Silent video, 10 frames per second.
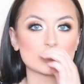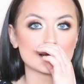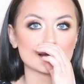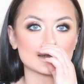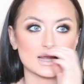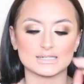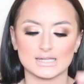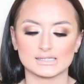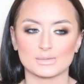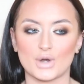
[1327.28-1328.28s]
is
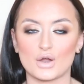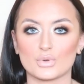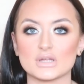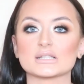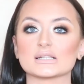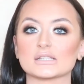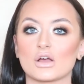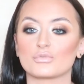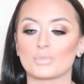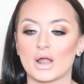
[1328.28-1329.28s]
Anastasia Brow Wiz and
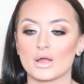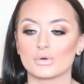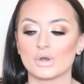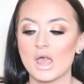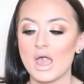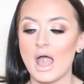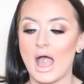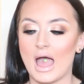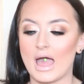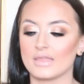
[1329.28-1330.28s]
Soft Brown
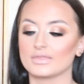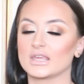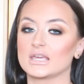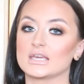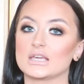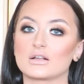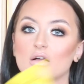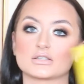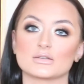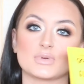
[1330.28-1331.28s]
and the
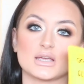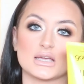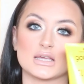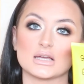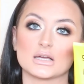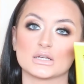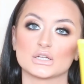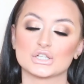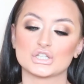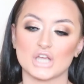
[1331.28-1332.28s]
Got To Be
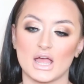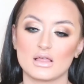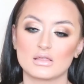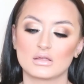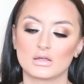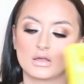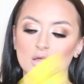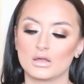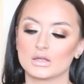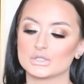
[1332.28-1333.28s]
gel
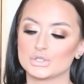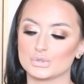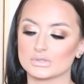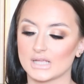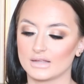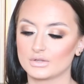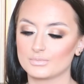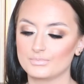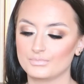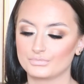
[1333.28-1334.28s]
to set
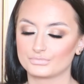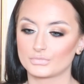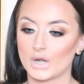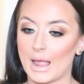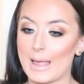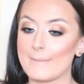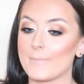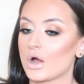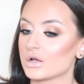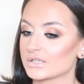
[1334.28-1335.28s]
them.
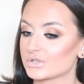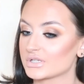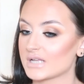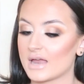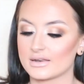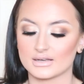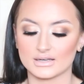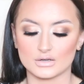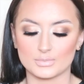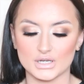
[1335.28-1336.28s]
I also just added a
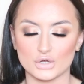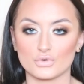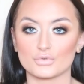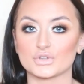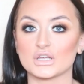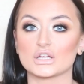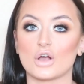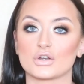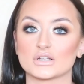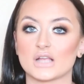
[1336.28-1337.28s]
little bit of the
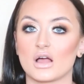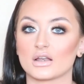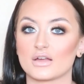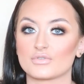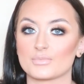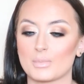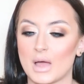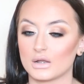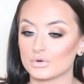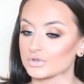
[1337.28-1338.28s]
Goddess highlight from the
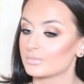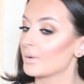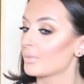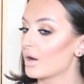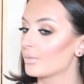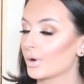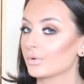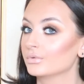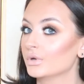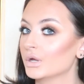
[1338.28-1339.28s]
palette under my brow
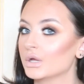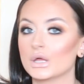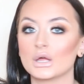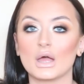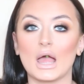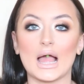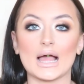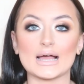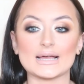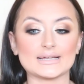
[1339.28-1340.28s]
bone,
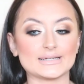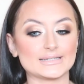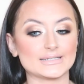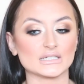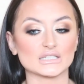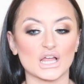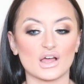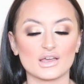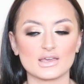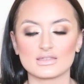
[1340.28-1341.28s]
and
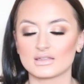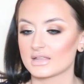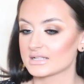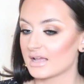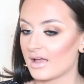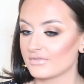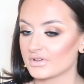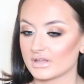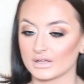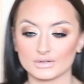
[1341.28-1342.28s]
I think that's
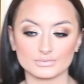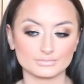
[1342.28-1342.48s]
everything.